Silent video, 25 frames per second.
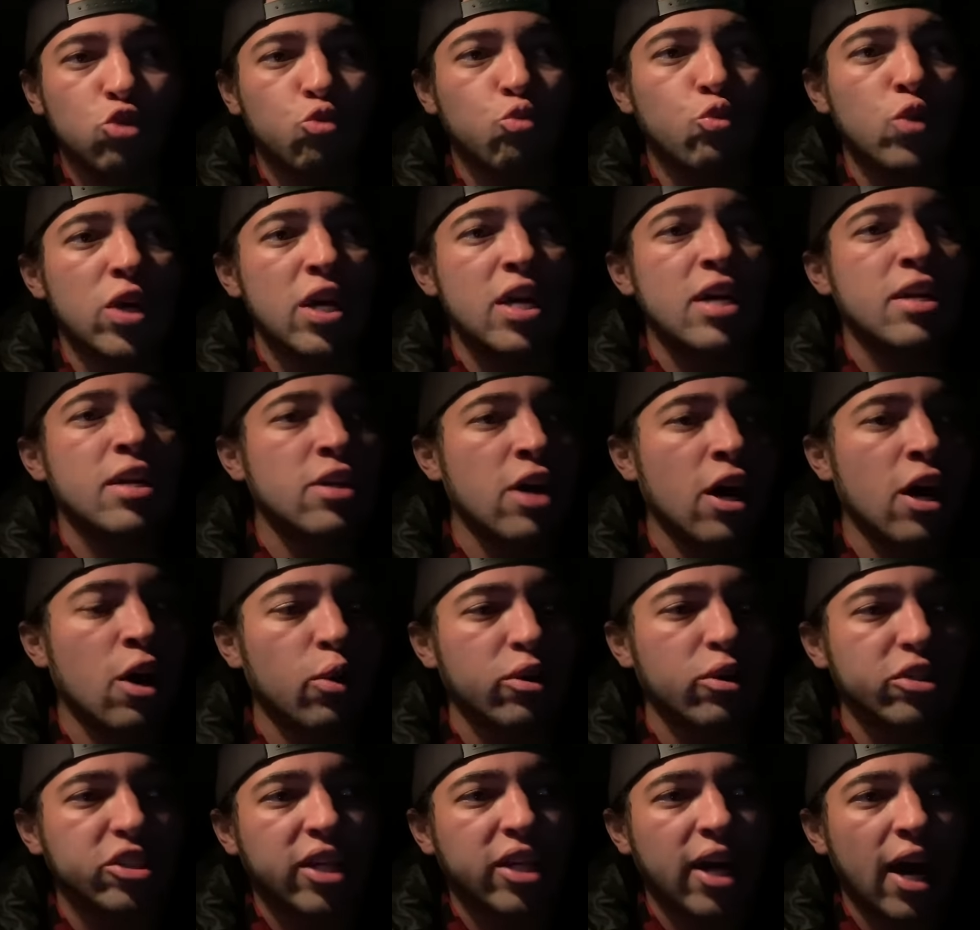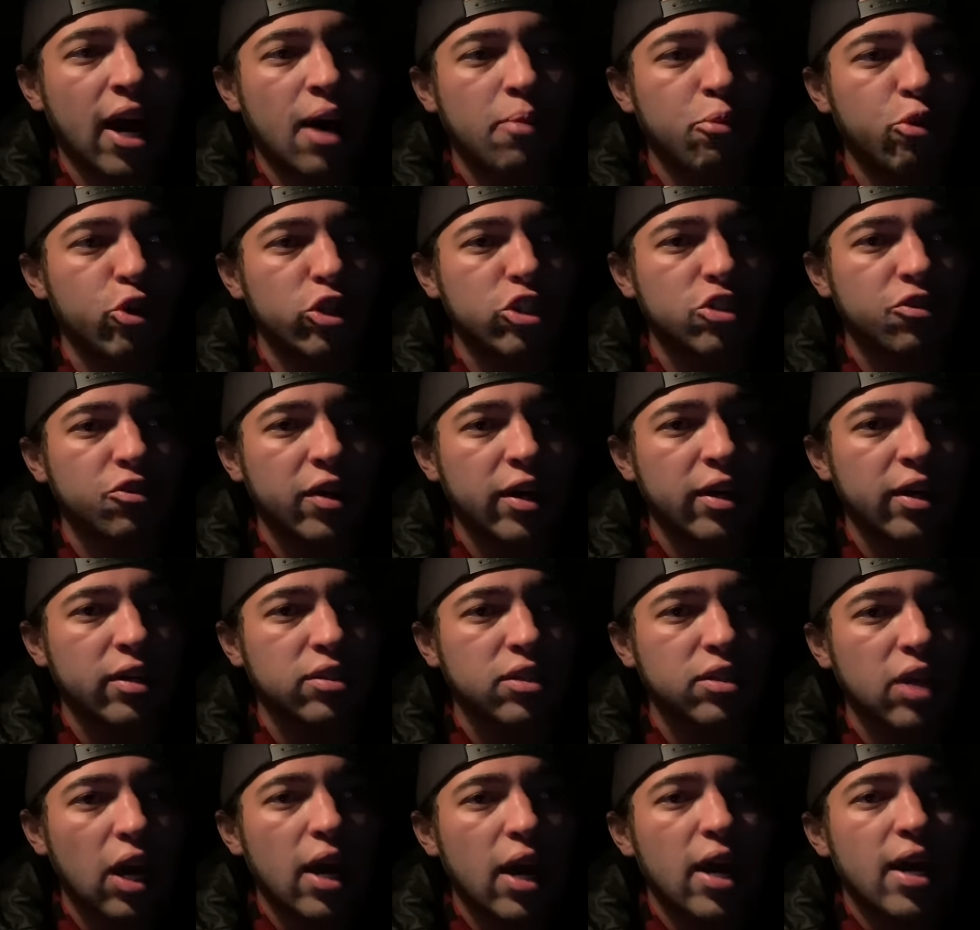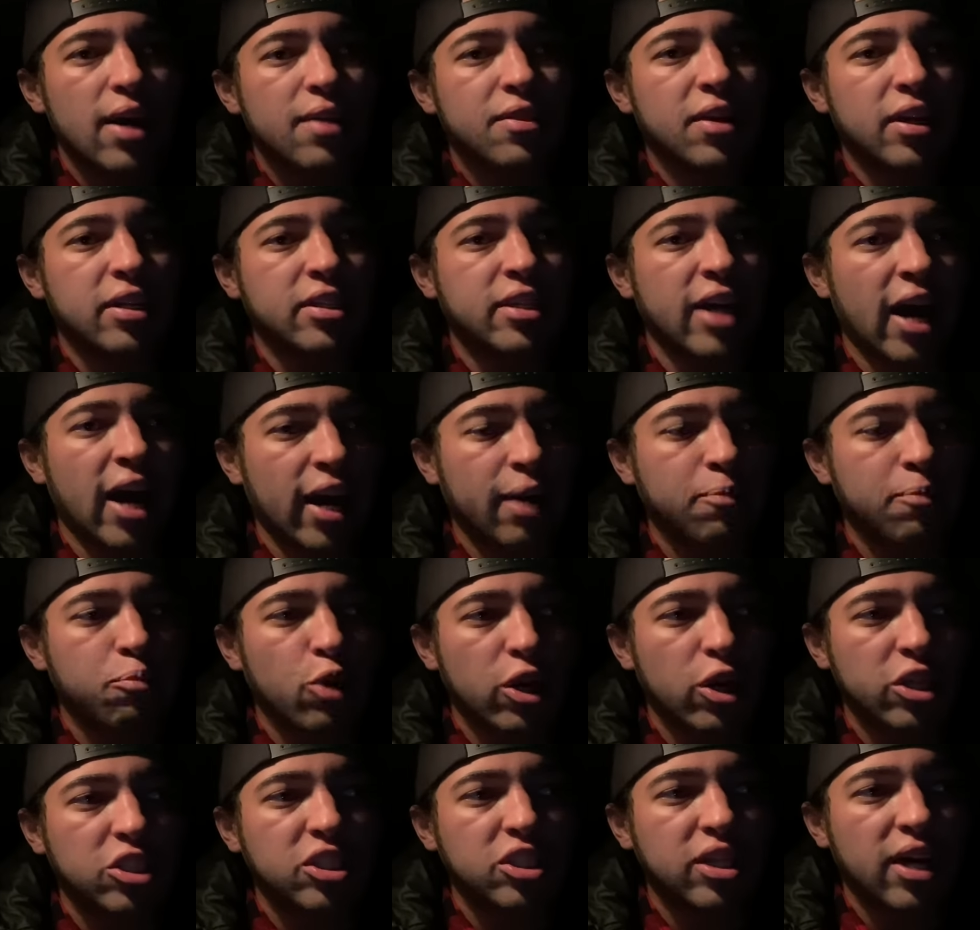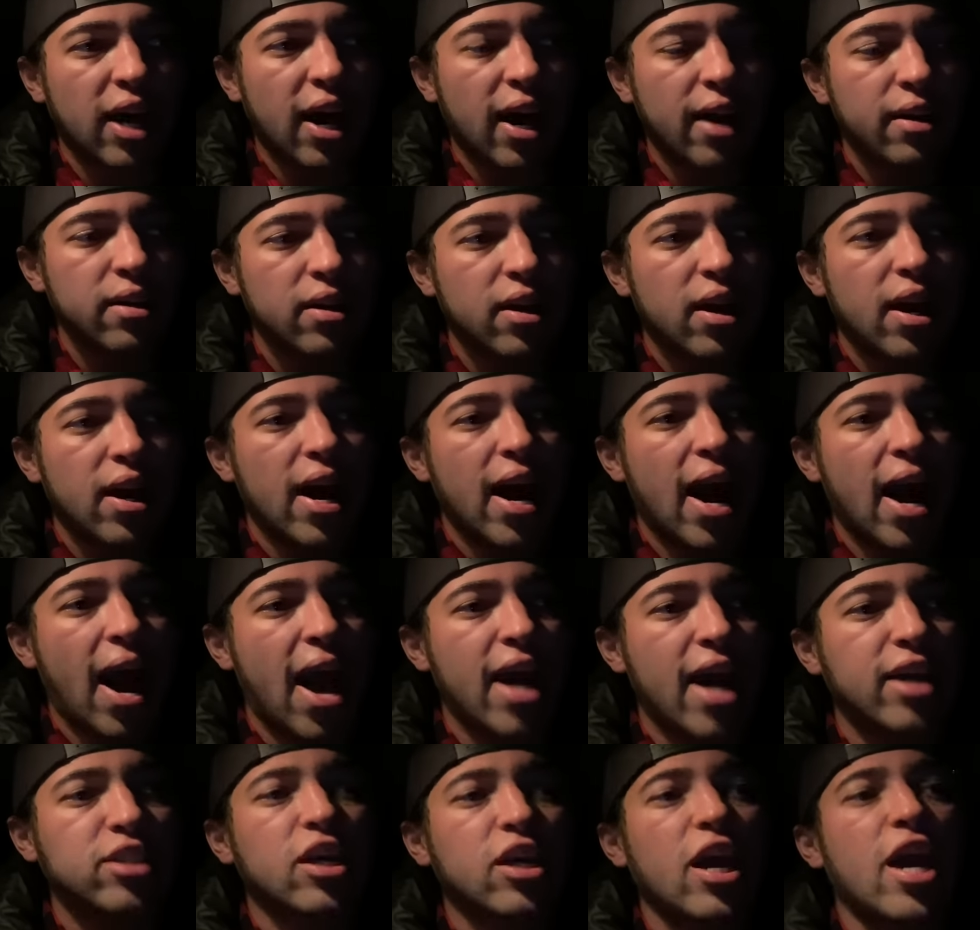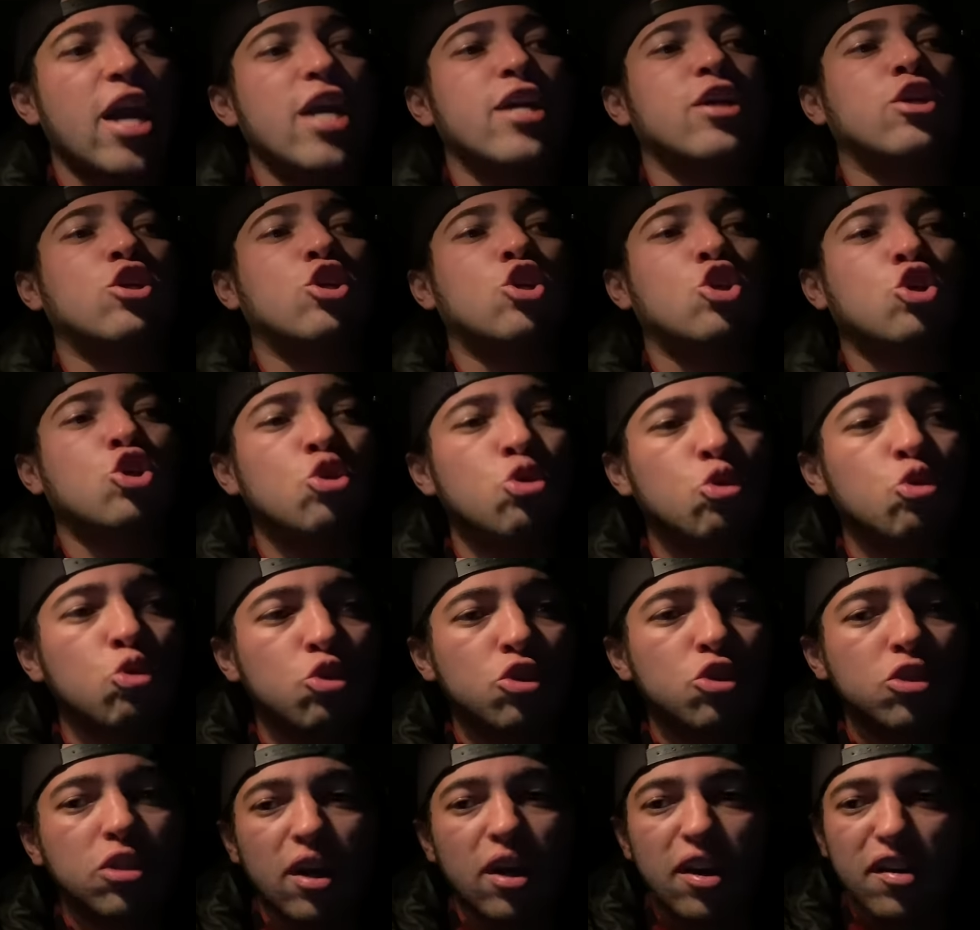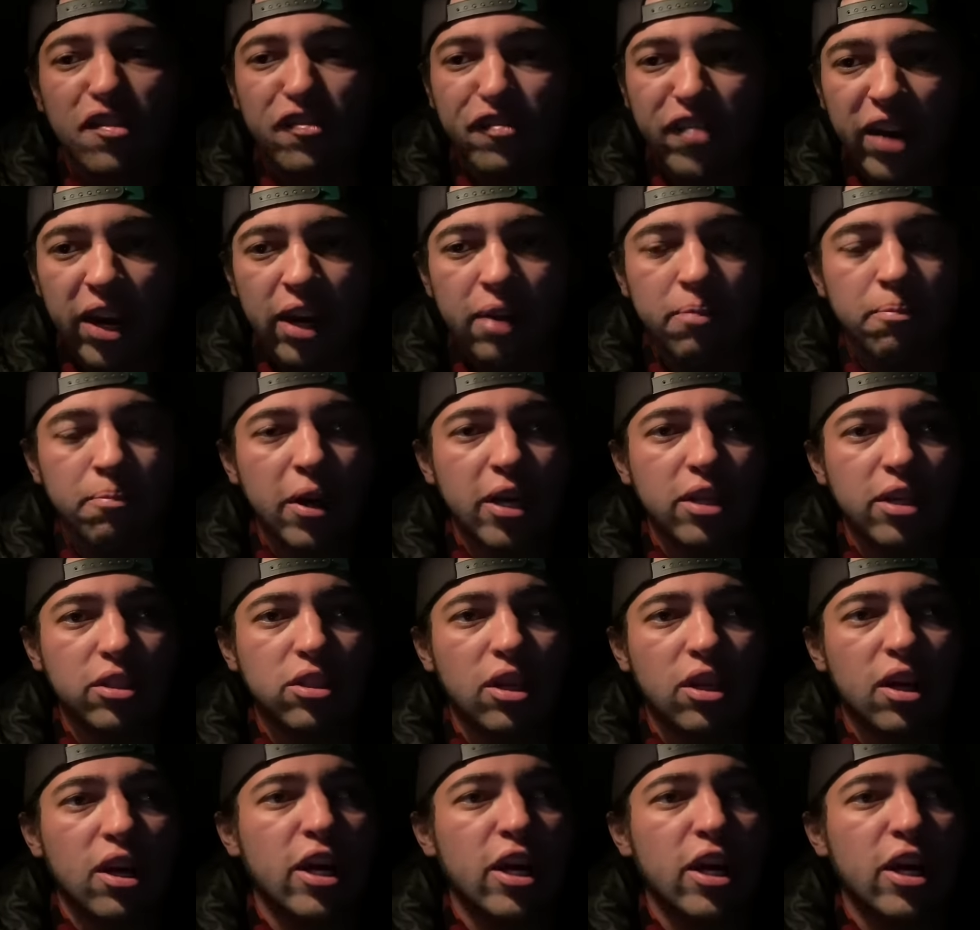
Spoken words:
We know as Cowboys fans that Dak Prescott has a huge fan base.